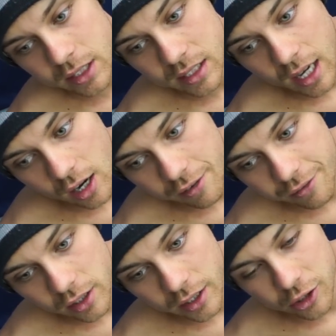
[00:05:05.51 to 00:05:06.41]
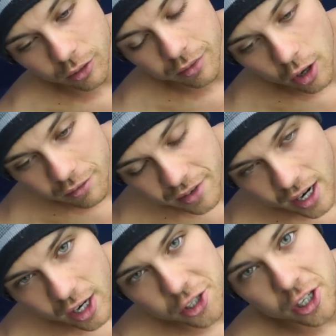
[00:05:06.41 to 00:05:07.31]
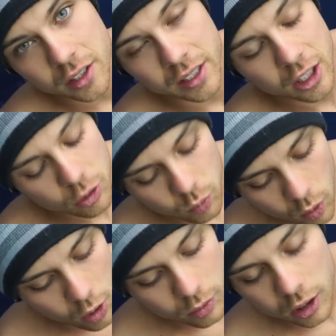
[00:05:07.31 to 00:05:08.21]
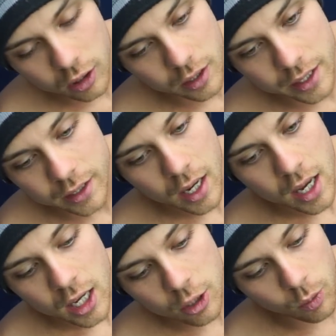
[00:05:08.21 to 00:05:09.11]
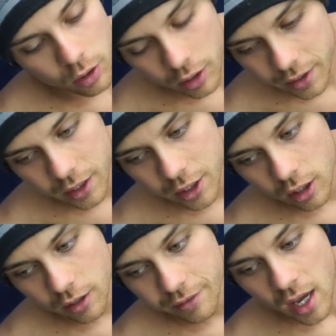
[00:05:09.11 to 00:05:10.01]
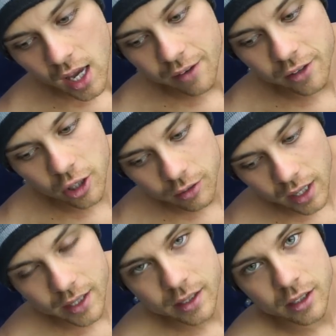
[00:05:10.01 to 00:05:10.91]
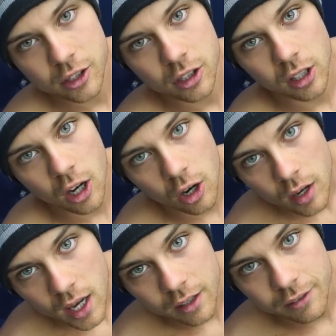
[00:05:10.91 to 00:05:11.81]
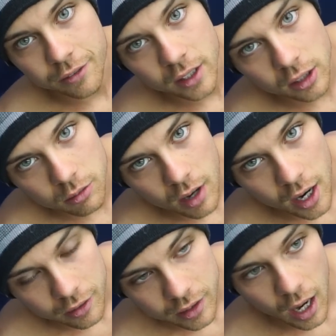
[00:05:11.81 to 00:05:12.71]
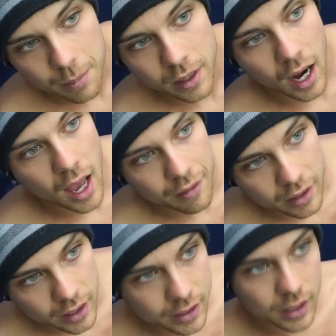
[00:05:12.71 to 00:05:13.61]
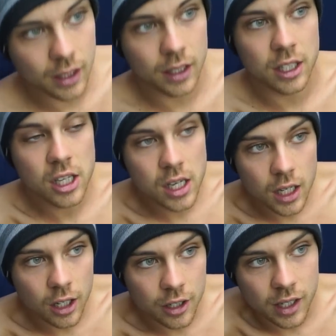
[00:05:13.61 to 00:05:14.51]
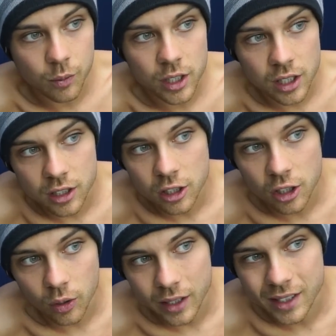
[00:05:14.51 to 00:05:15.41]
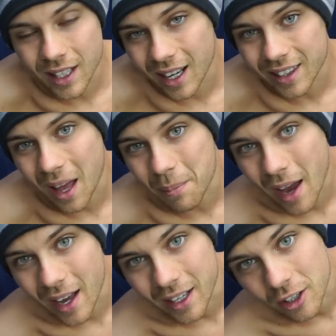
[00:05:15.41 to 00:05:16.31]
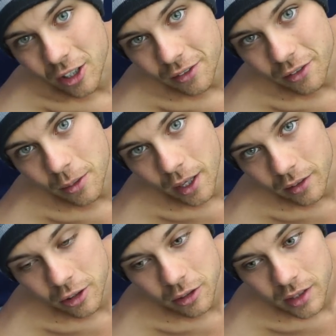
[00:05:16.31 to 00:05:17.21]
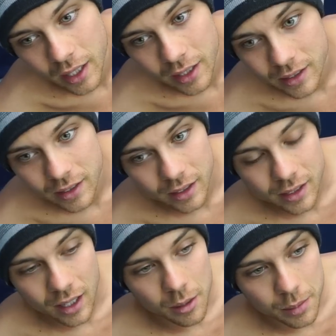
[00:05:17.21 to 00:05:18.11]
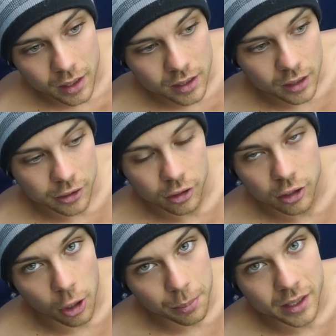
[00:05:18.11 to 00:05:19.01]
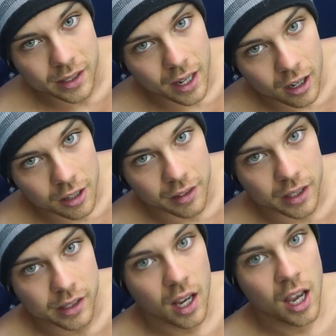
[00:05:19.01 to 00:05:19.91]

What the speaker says: a scary feeling. So go very gently. You won't hurt it. You won't hurt the nerve if you go nice and slow and feel around. I mean, I haven't hit it in years, and when you do, it's not that bad. It hurts for about 2 seconds. It's not a big deal. So don't be scared of this.